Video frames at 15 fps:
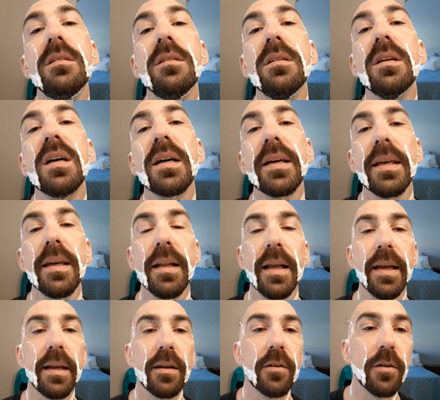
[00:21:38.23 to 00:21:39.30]
not get
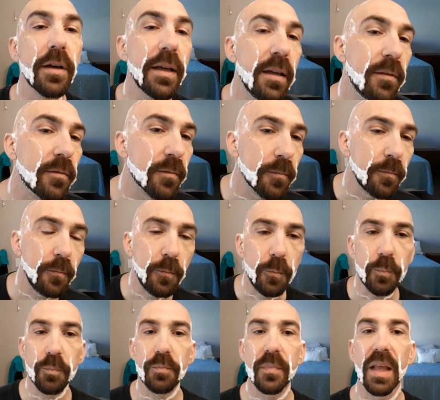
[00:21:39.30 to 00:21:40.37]
angry
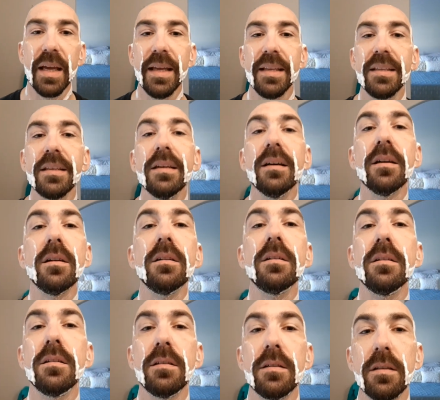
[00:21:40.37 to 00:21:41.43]
and yell
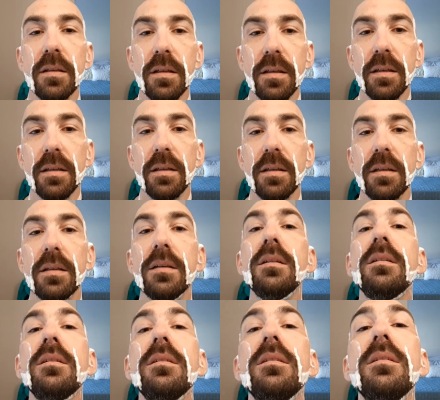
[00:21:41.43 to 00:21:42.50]

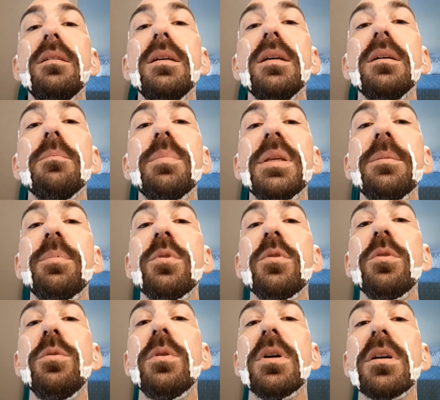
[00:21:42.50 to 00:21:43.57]
at people
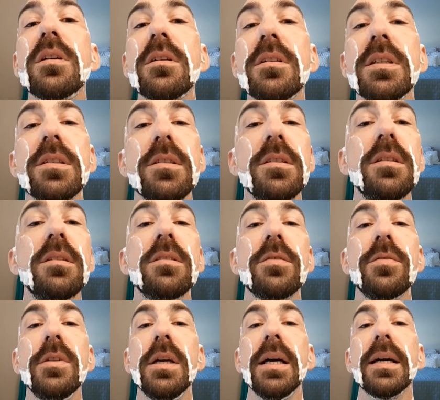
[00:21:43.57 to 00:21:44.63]
who aren't Christians
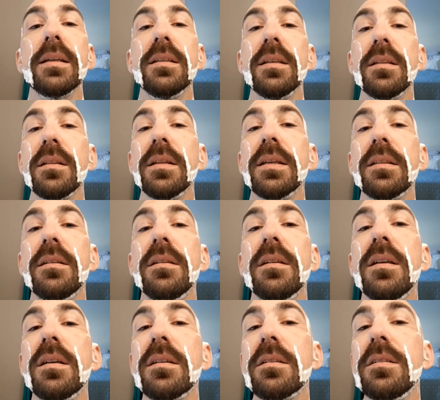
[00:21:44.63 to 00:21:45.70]
for acting like they're
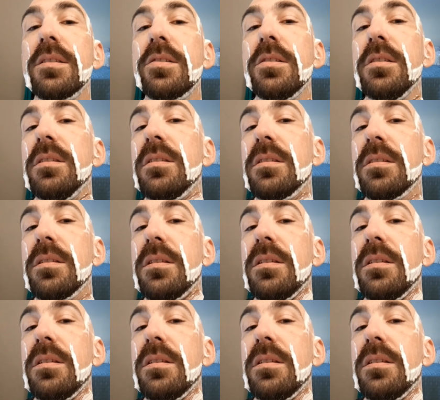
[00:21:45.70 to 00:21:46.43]
not Christians.